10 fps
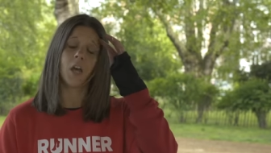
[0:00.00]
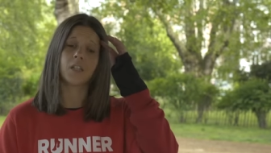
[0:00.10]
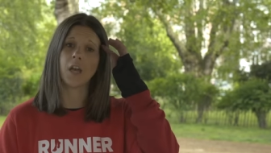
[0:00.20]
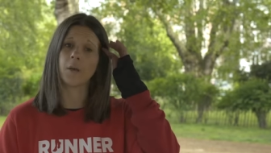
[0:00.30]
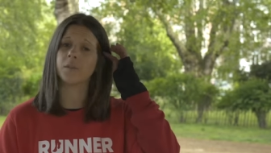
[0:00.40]

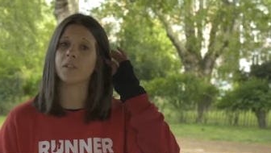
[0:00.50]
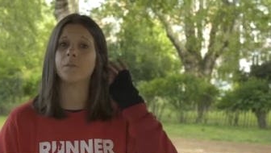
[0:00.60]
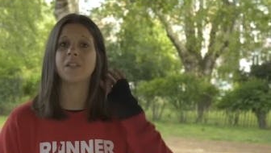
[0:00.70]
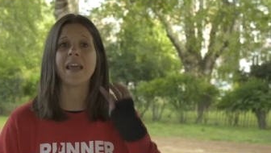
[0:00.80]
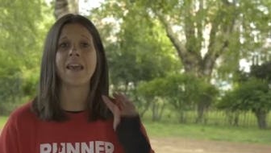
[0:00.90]
So
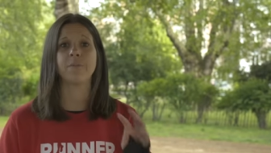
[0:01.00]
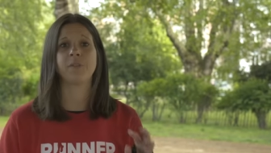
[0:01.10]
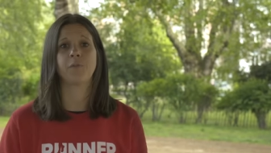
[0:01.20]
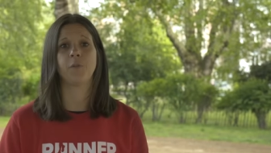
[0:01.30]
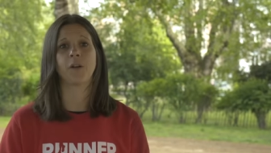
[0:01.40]
some
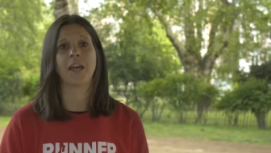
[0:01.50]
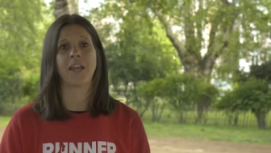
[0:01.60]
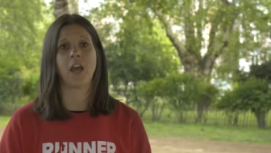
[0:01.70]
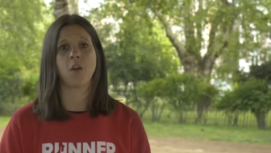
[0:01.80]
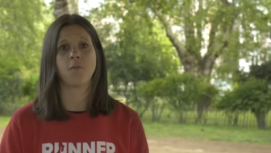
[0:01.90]
tips for
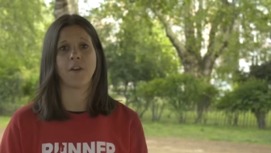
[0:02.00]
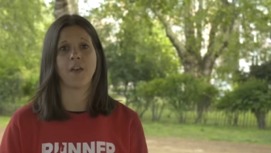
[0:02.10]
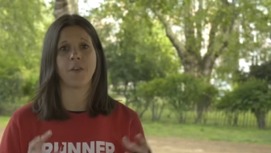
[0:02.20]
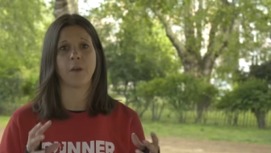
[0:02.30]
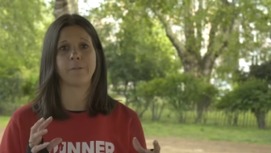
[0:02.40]
getting
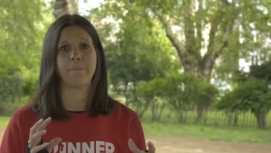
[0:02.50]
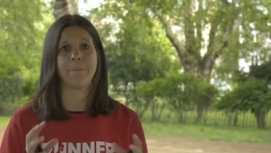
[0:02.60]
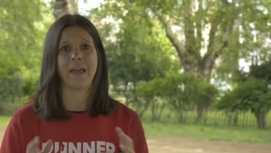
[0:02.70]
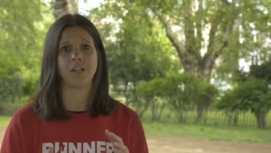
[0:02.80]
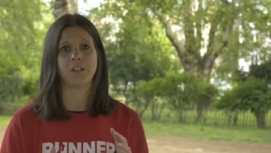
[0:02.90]
over those
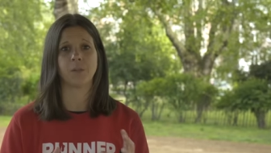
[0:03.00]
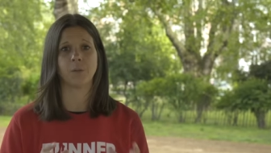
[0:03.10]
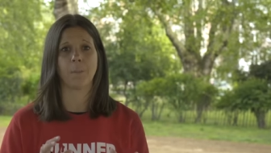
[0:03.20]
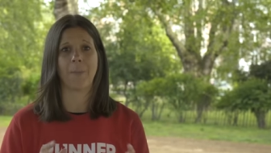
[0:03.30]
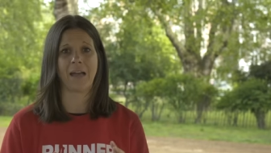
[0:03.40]

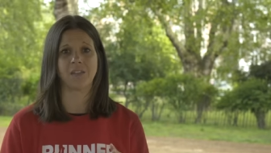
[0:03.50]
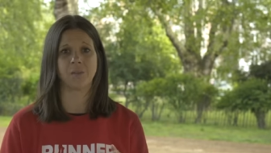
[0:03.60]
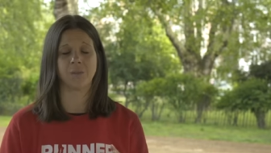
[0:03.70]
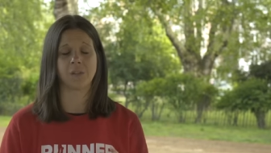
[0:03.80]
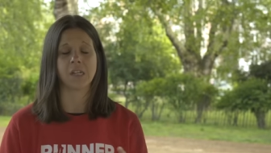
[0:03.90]
mental
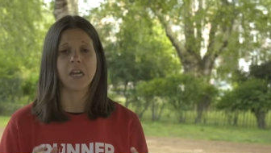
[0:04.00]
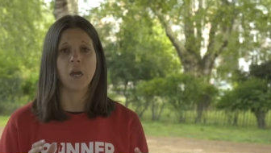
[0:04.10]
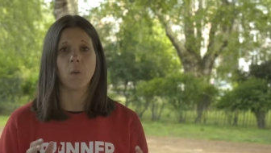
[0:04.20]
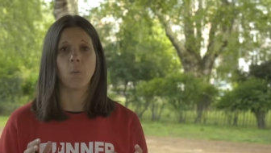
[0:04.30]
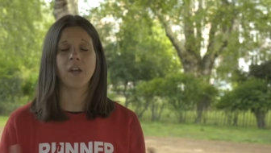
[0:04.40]
battles.
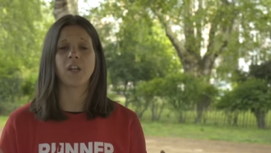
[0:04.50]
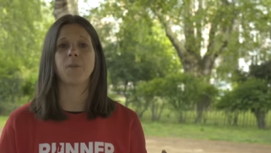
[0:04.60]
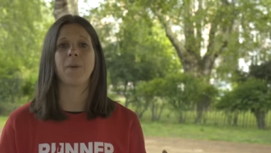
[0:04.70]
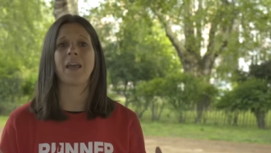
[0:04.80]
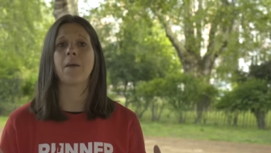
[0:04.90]
Why don't you
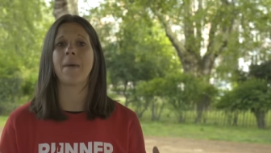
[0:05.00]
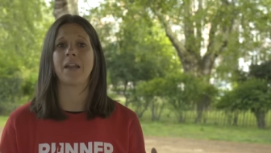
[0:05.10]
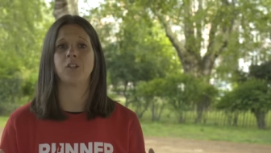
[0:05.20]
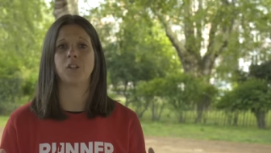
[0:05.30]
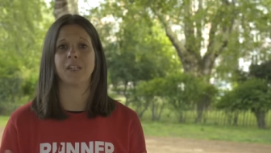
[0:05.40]
pick a
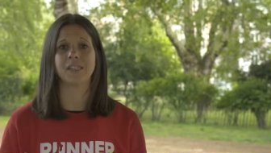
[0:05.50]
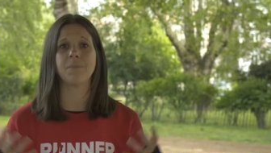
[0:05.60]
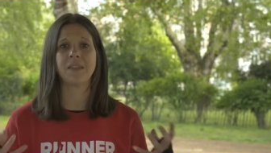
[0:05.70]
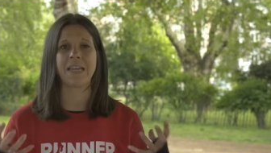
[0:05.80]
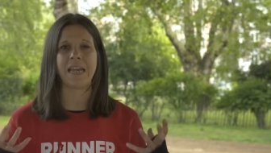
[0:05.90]
mantra,
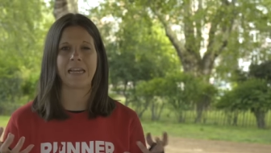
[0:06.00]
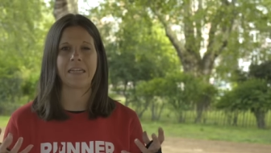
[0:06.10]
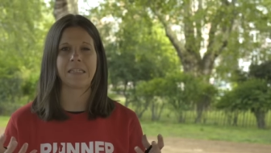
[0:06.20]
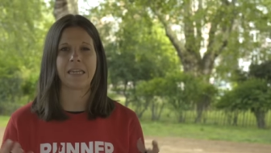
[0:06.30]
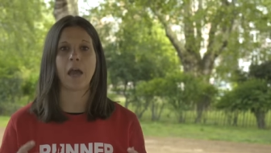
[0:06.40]
something
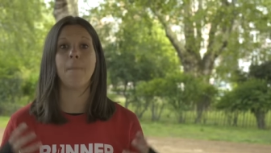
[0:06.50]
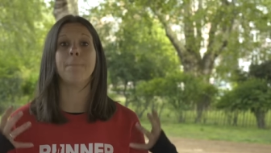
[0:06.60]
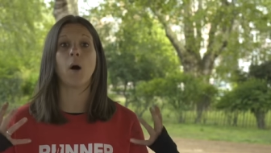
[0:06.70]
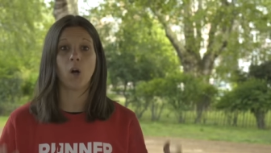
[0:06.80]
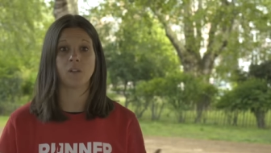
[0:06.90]
easy and
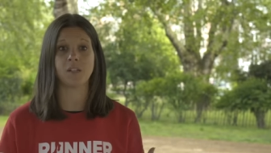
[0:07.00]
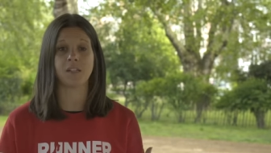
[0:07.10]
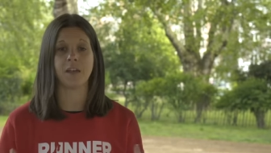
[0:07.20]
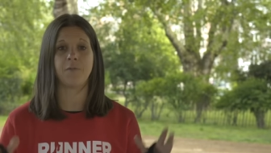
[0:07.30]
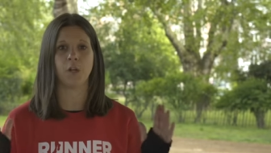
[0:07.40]

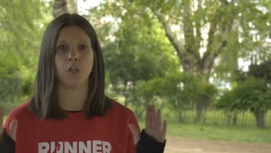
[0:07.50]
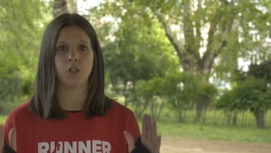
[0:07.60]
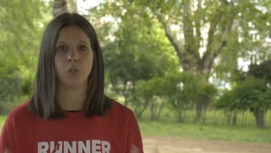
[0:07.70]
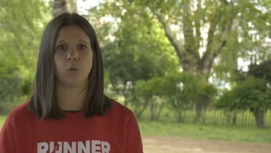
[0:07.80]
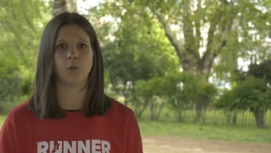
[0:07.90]
positive and
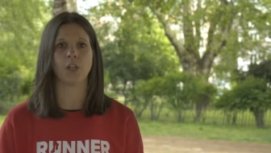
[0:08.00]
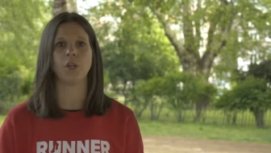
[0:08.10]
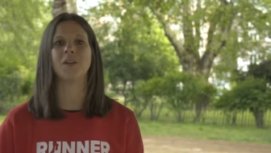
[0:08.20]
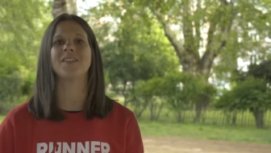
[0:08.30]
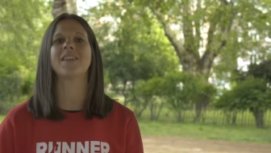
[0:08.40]
short that
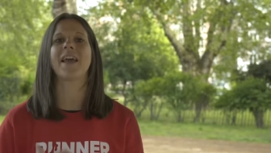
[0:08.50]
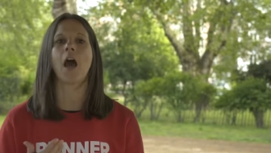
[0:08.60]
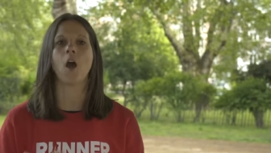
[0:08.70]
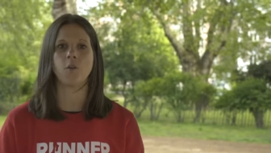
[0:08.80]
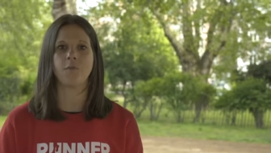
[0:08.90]
you can say
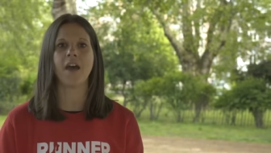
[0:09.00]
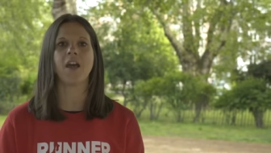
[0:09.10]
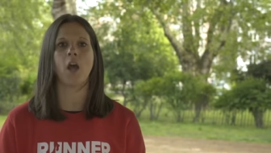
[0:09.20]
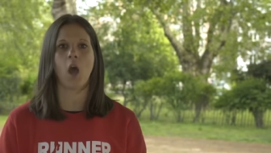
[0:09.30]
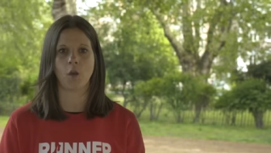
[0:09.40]
over
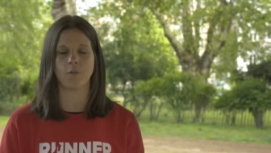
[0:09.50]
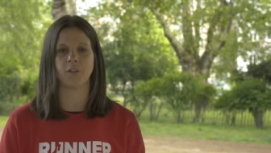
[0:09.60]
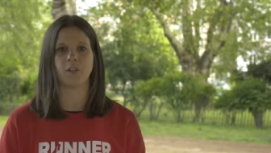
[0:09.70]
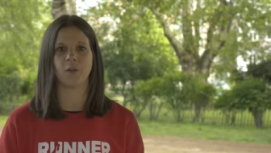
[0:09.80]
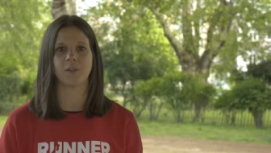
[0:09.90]
and over
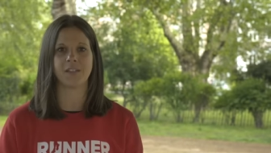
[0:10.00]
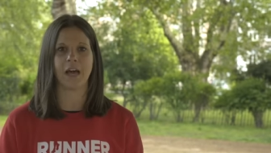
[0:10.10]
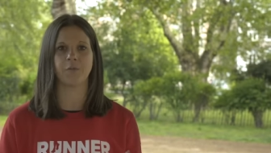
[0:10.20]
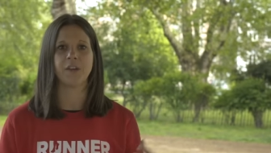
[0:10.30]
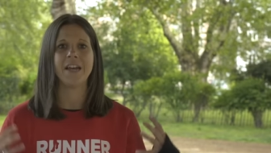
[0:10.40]
to yourself